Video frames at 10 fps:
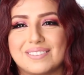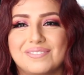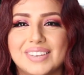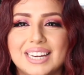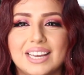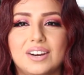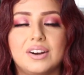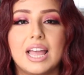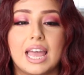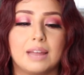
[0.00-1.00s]
video.
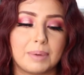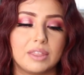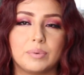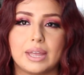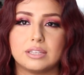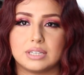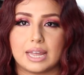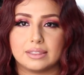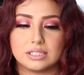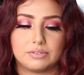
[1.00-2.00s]
And by the way,
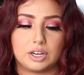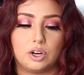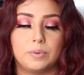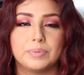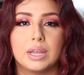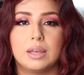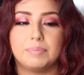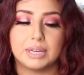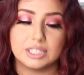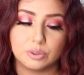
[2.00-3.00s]
to end this video,
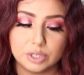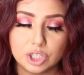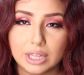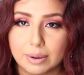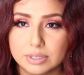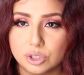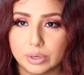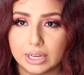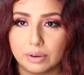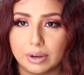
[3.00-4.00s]
because originally I was
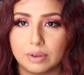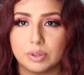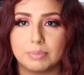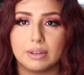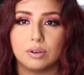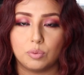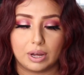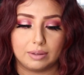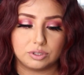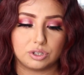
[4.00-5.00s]
doing a get ready with me
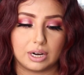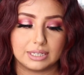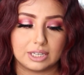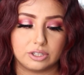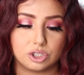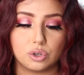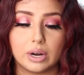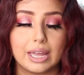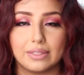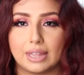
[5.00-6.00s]
while I was trying to tell the
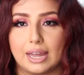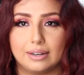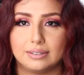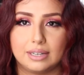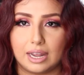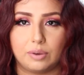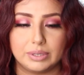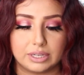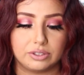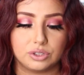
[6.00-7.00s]
story, and that kind of
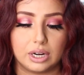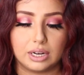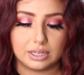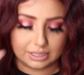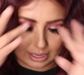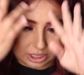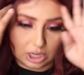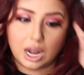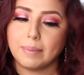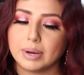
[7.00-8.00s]
went down the drain because I
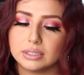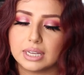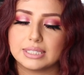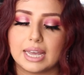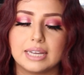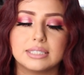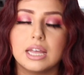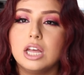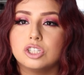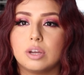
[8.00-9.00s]
could not
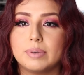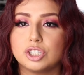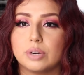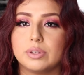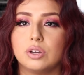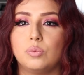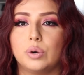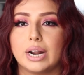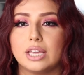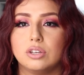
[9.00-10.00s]
multitask. So I'm going to share with you
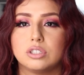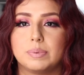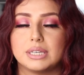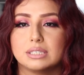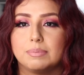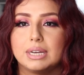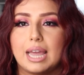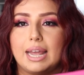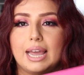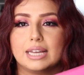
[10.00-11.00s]
what I used, because somebody
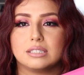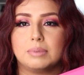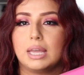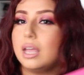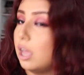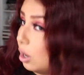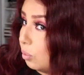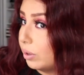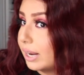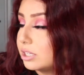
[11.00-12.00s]
had asked me
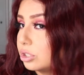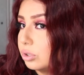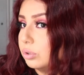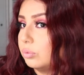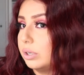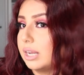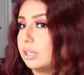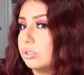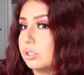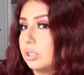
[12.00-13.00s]
what I
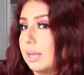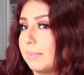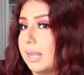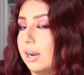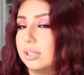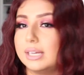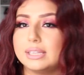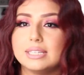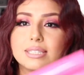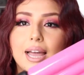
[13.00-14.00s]
used to get my hair like
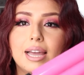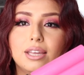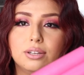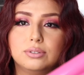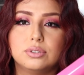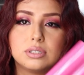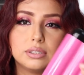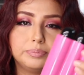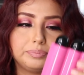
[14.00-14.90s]
this. I used